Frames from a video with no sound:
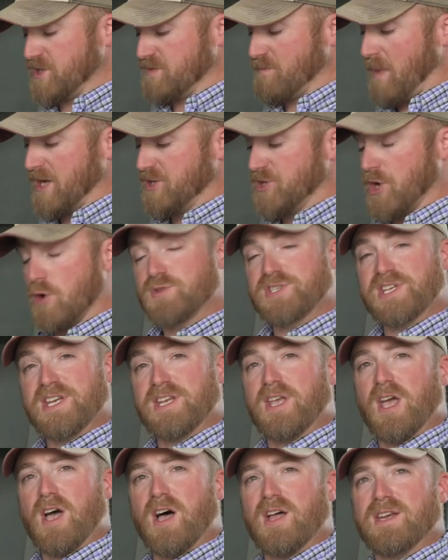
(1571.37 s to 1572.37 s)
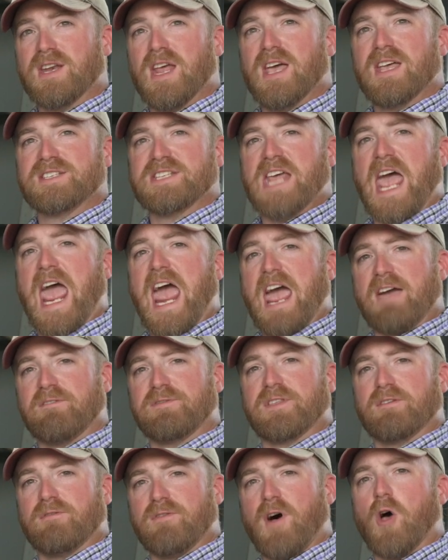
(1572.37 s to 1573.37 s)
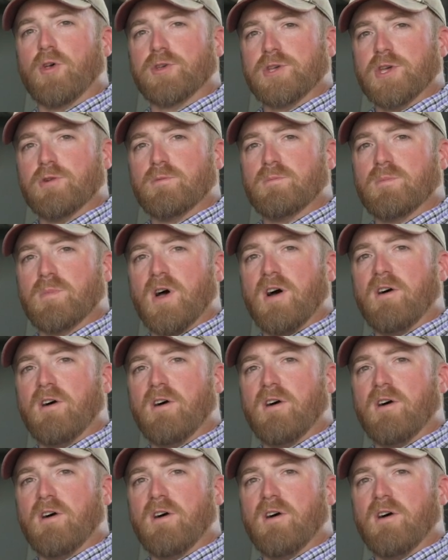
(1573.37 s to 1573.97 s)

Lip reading: my dosing gun to half the volume